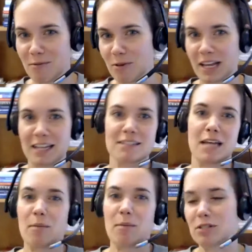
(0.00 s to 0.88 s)
we'll like
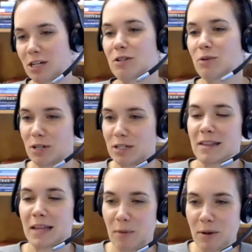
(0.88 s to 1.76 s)
establish territories in
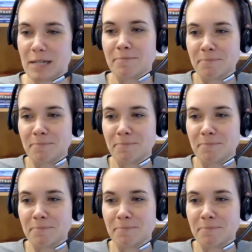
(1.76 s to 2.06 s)
that way